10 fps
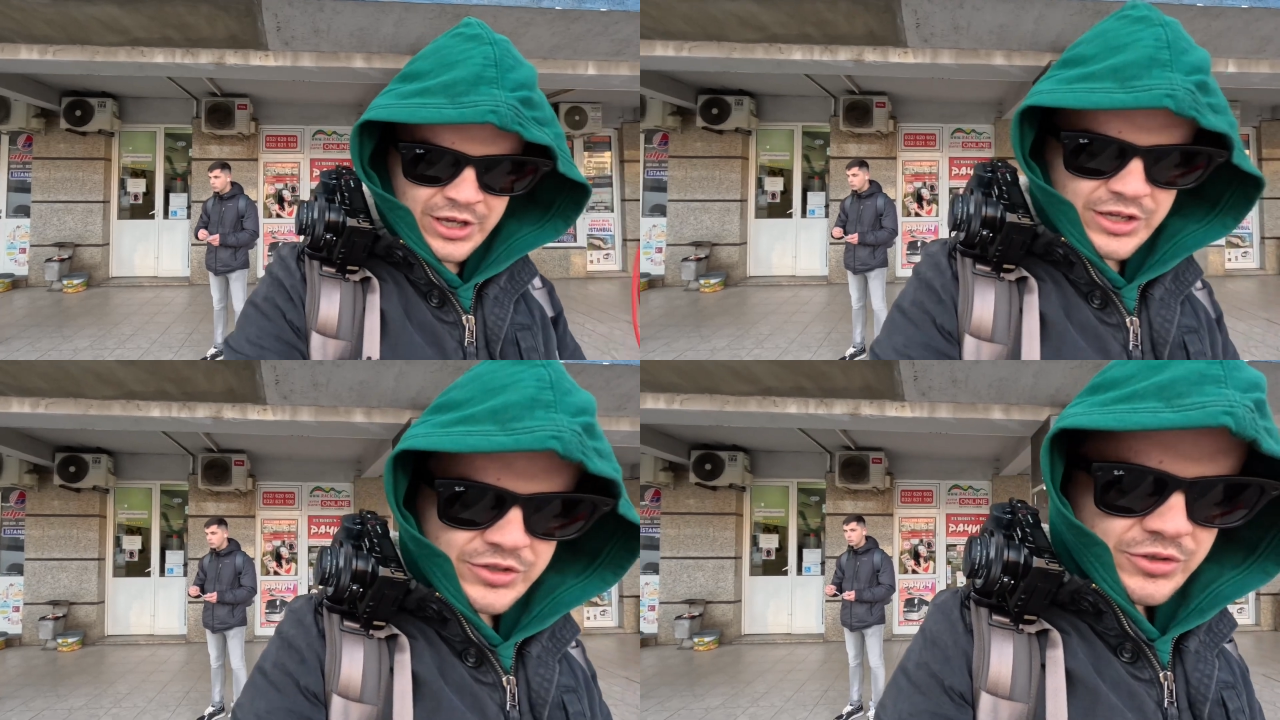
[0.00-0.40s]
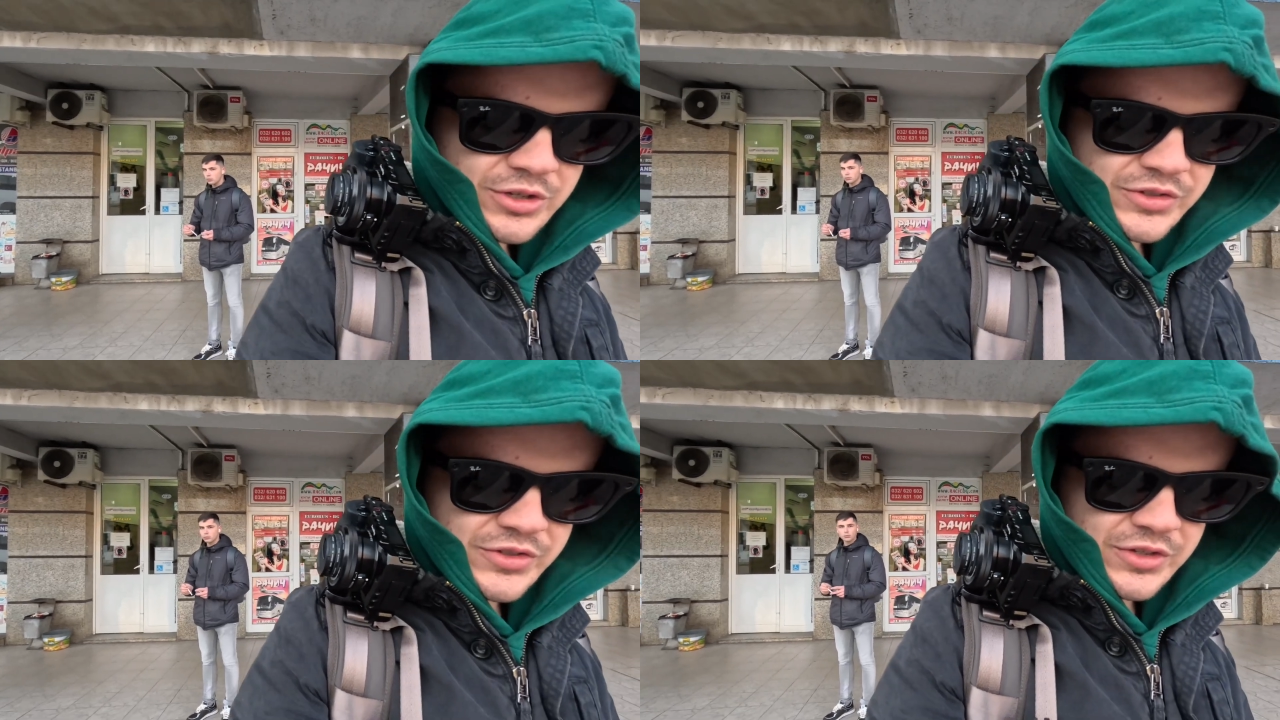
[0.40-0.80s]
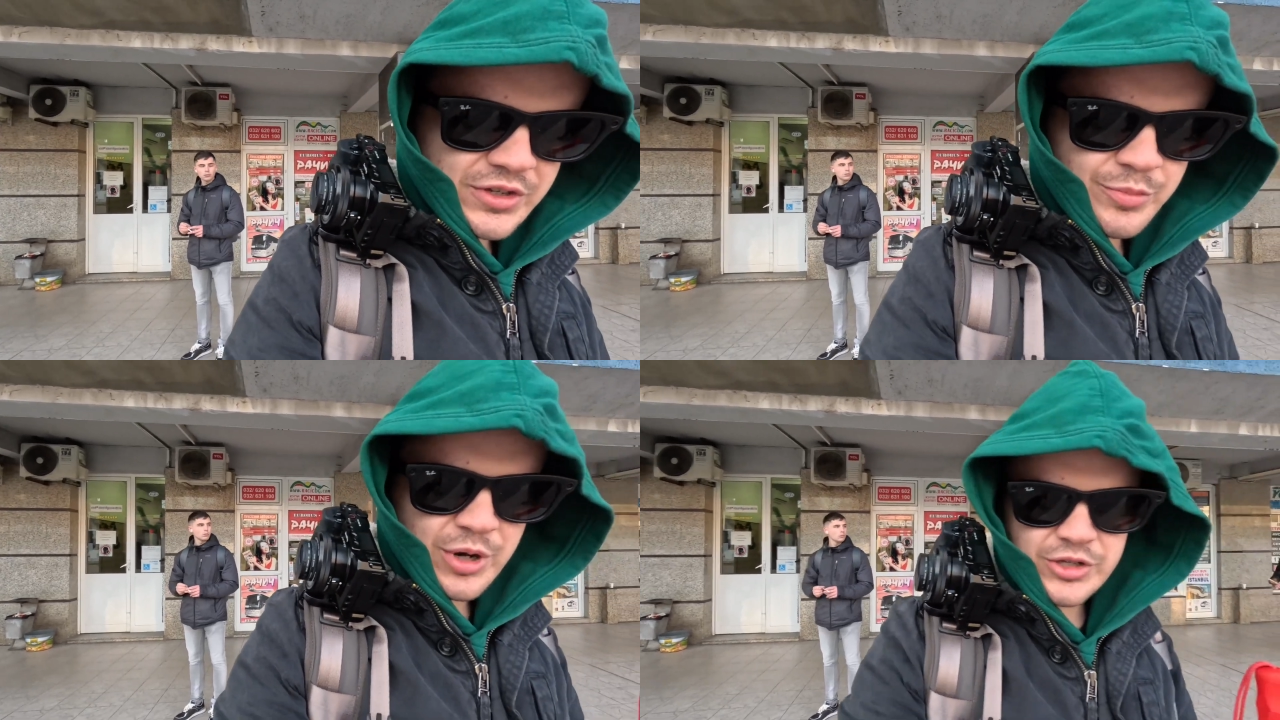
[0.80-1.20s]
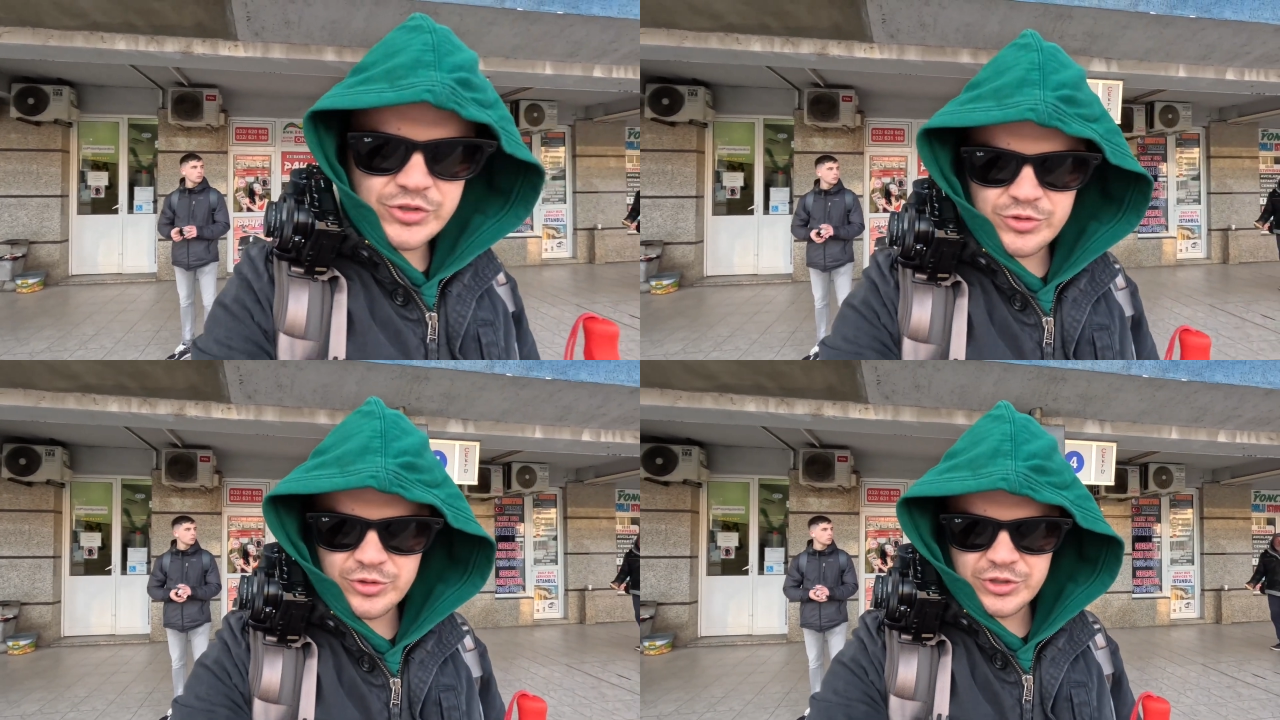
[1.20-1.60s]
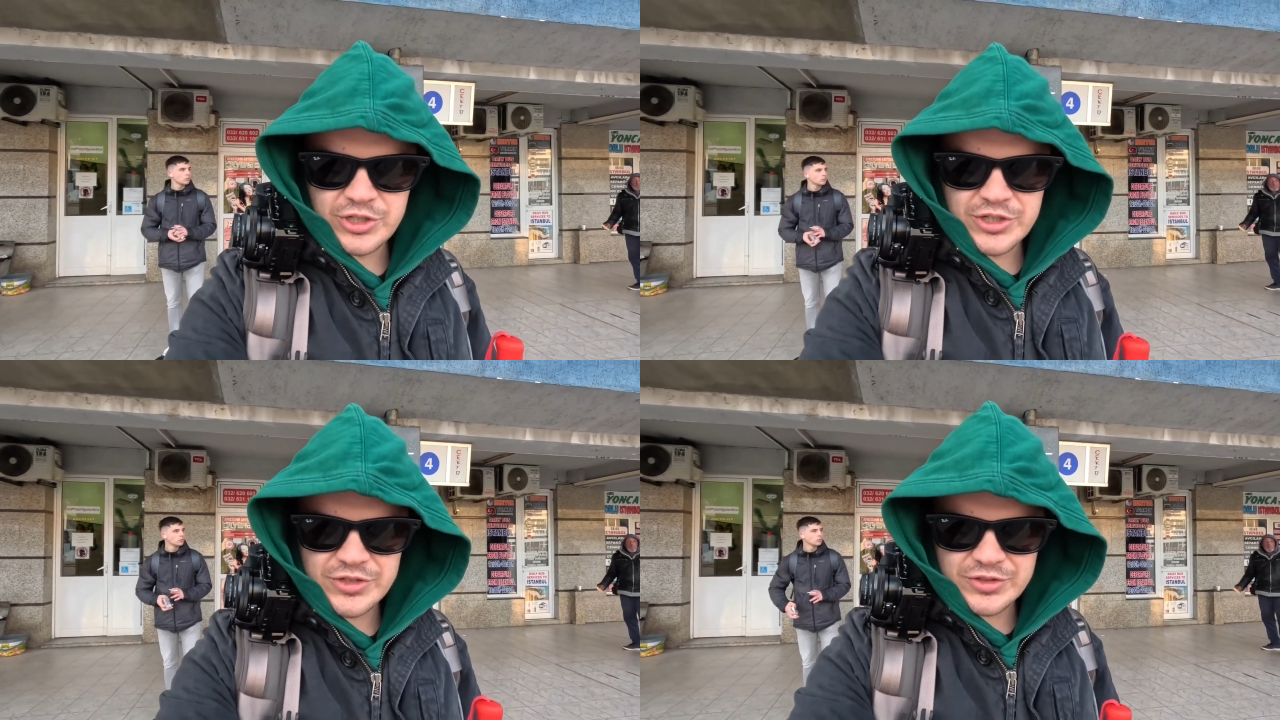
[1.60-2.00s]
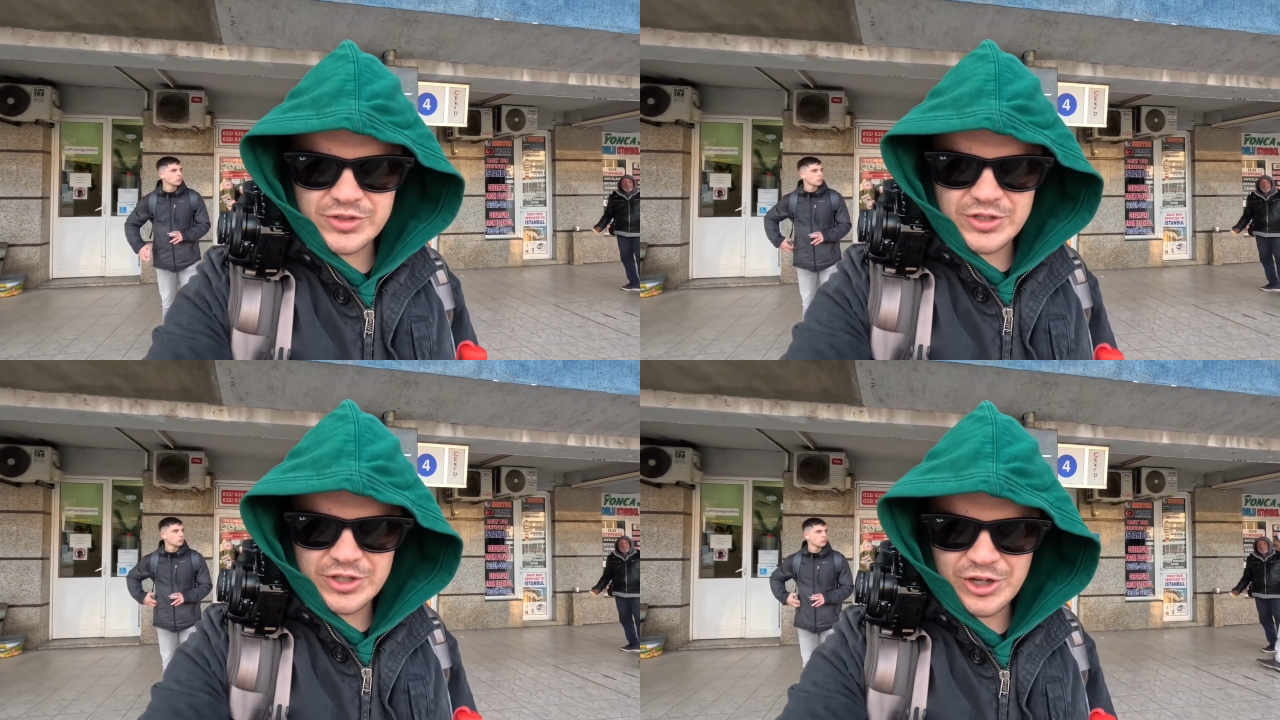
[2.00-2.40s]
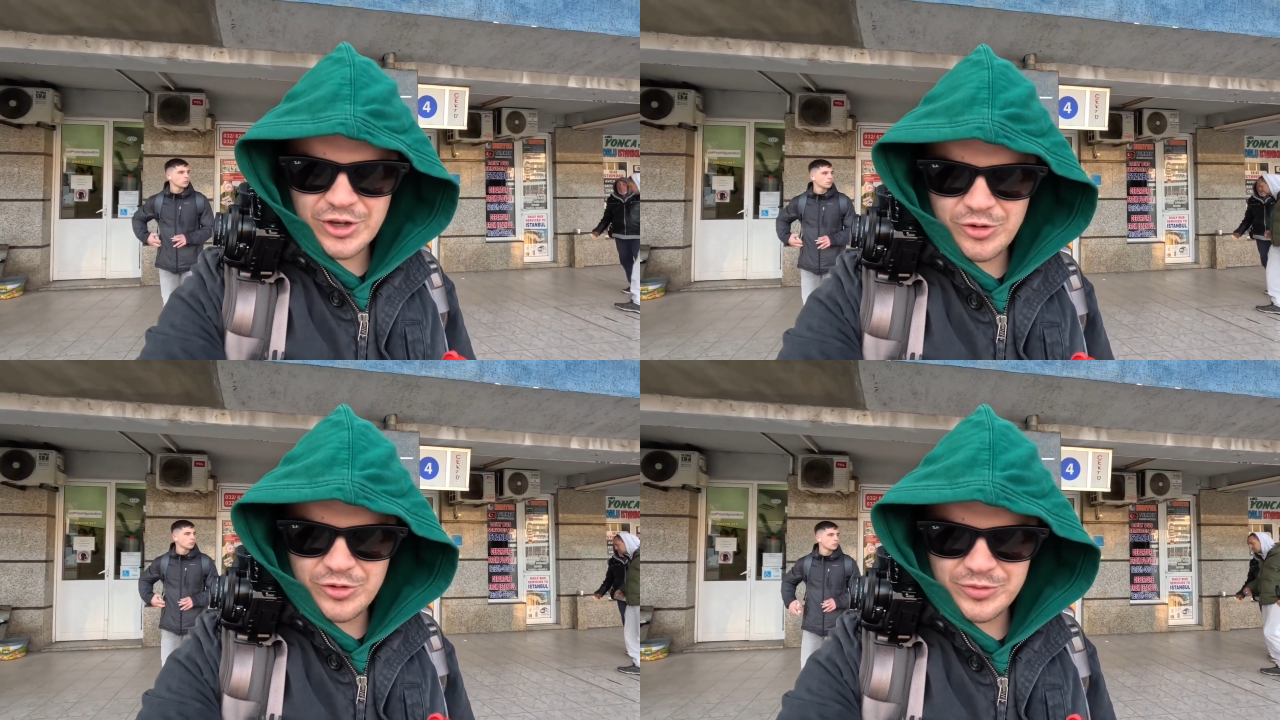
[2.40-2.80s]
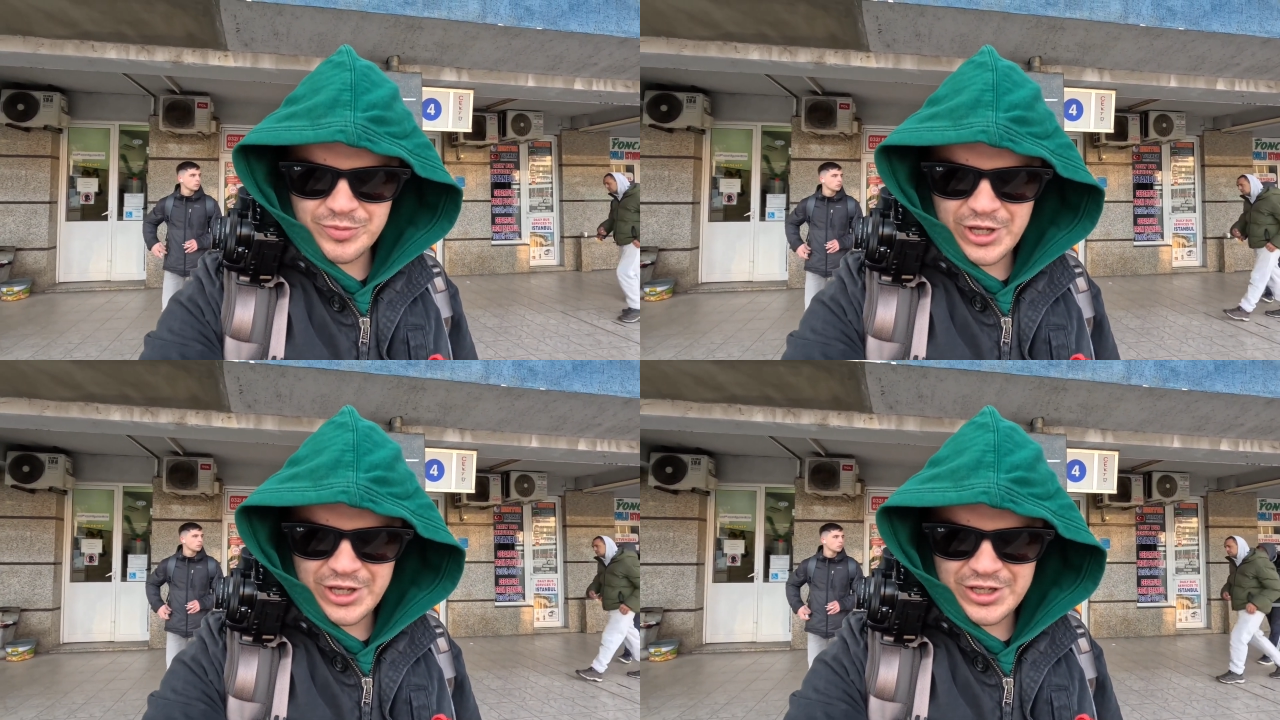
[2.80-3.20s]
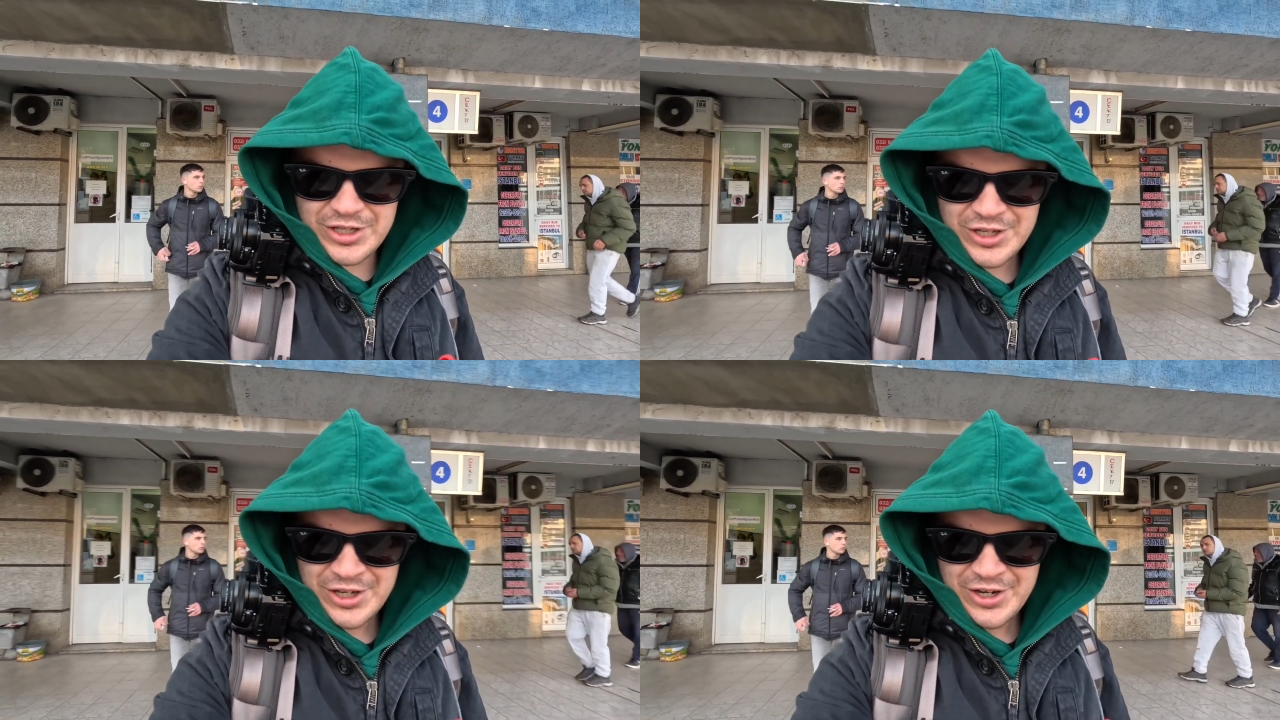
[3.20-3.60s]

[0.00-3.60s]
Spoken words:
As you can see, my Sony is here on my